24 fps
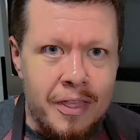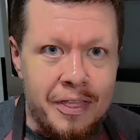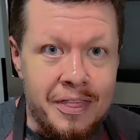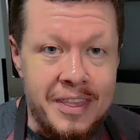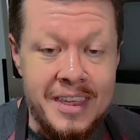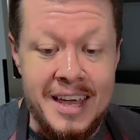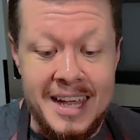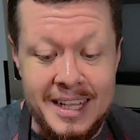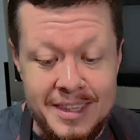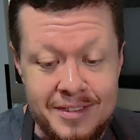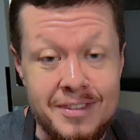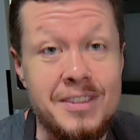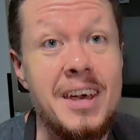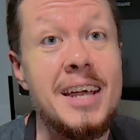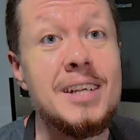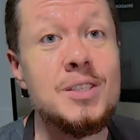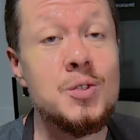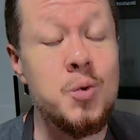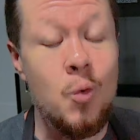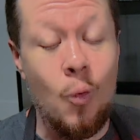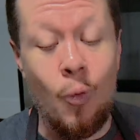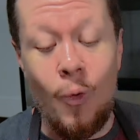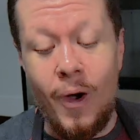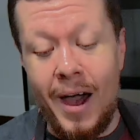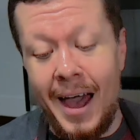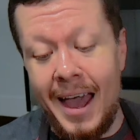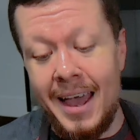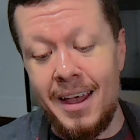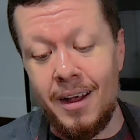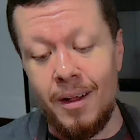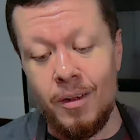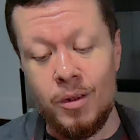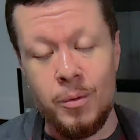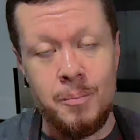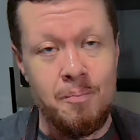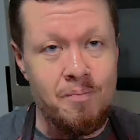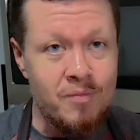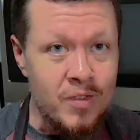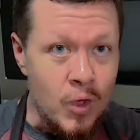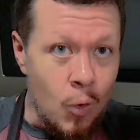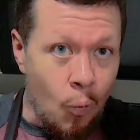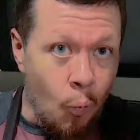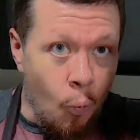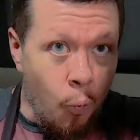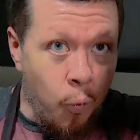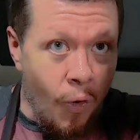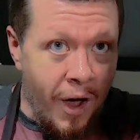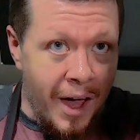That's wild.
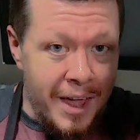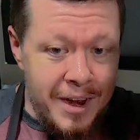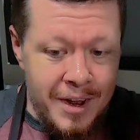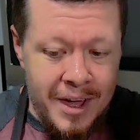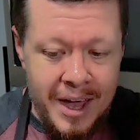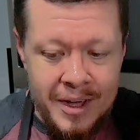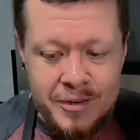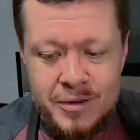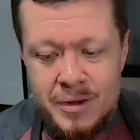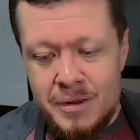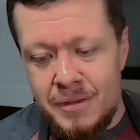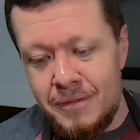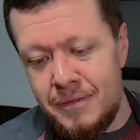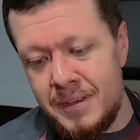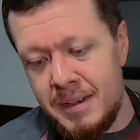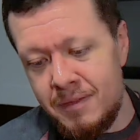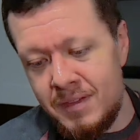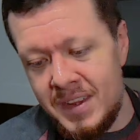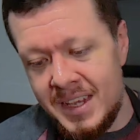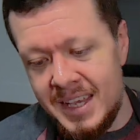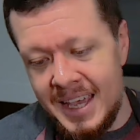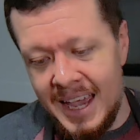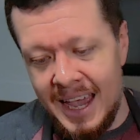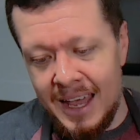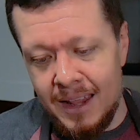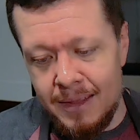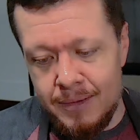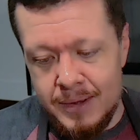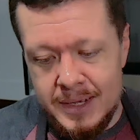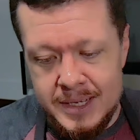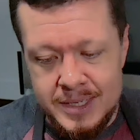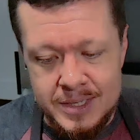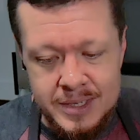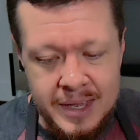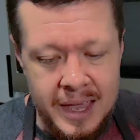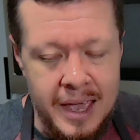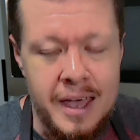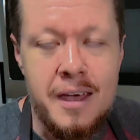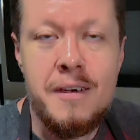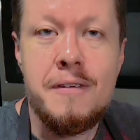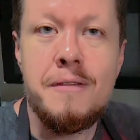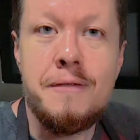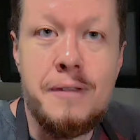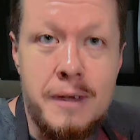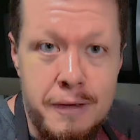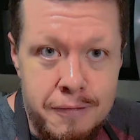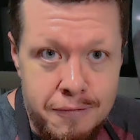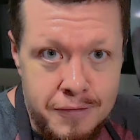150 calories,
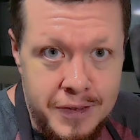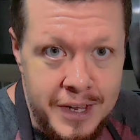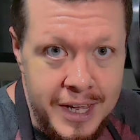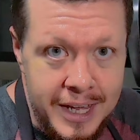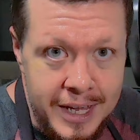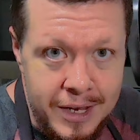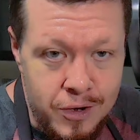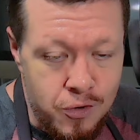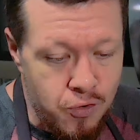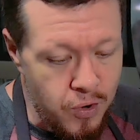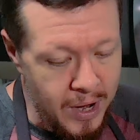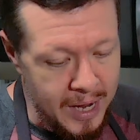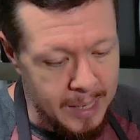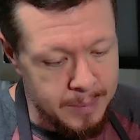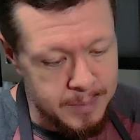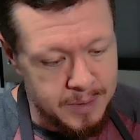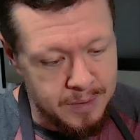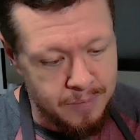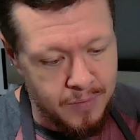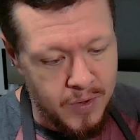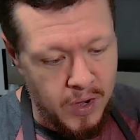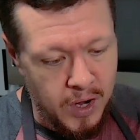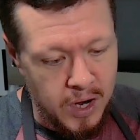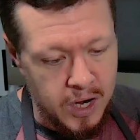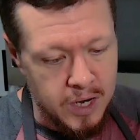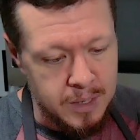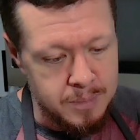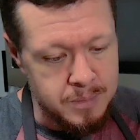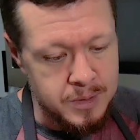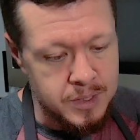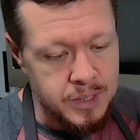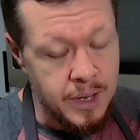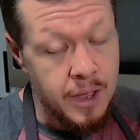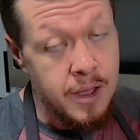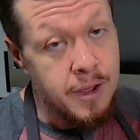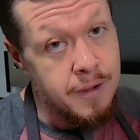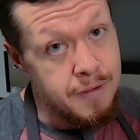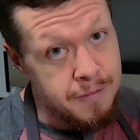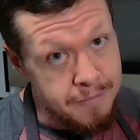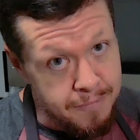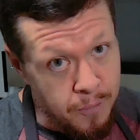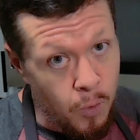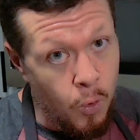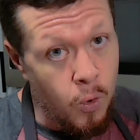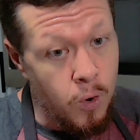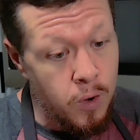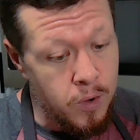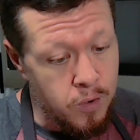15 grams of carbs,
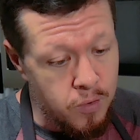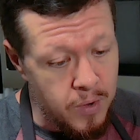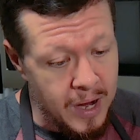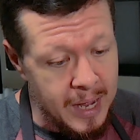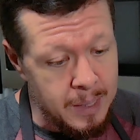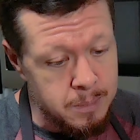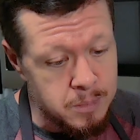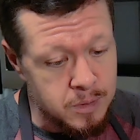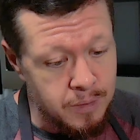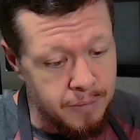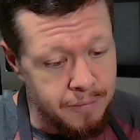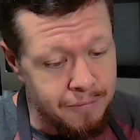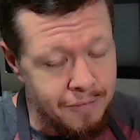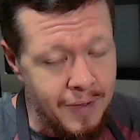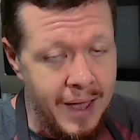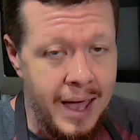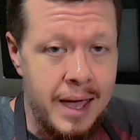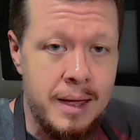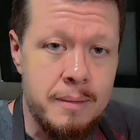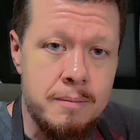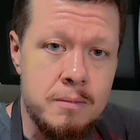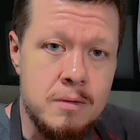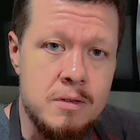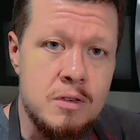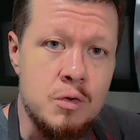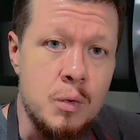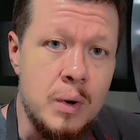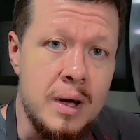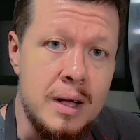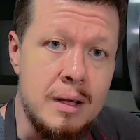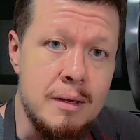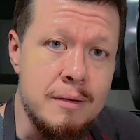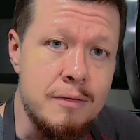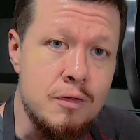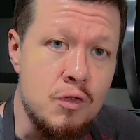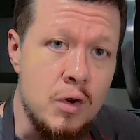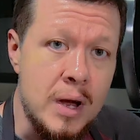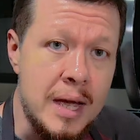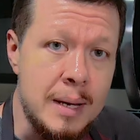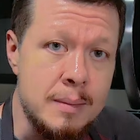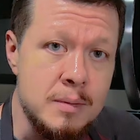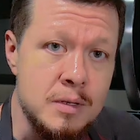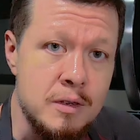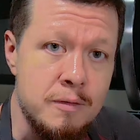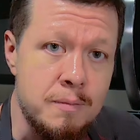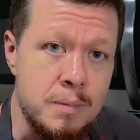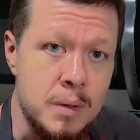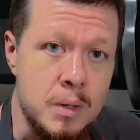4 grams of fat, 12
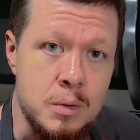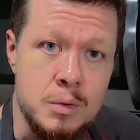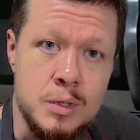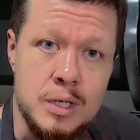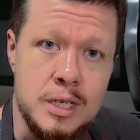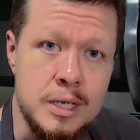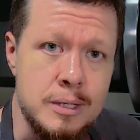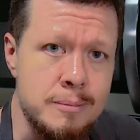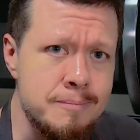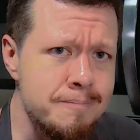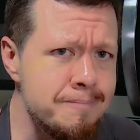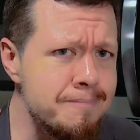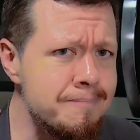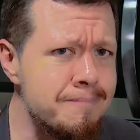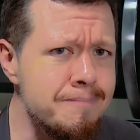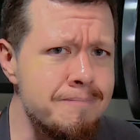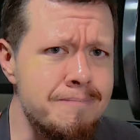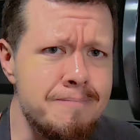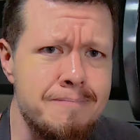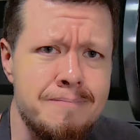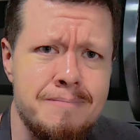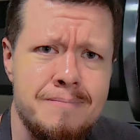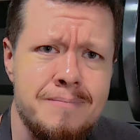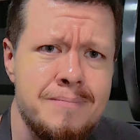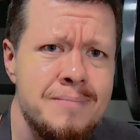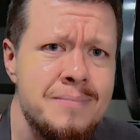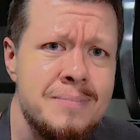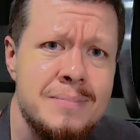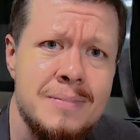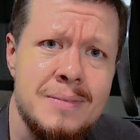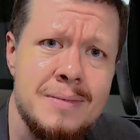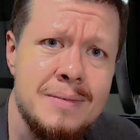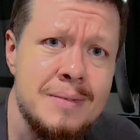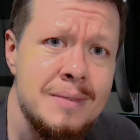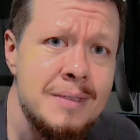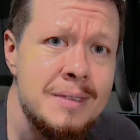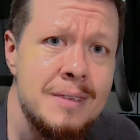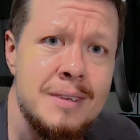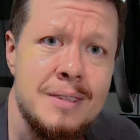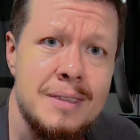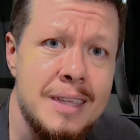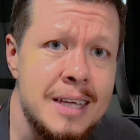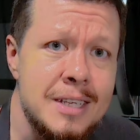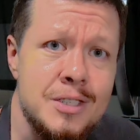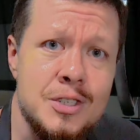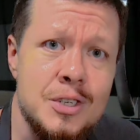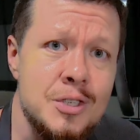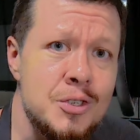grams of protein.
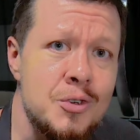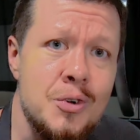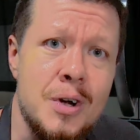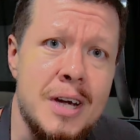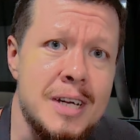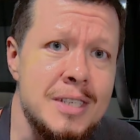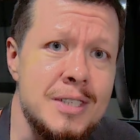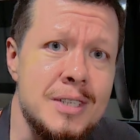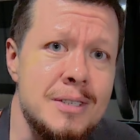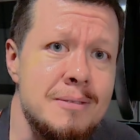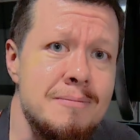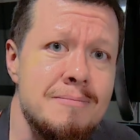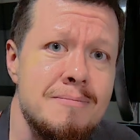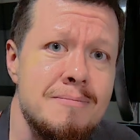That's just crazy.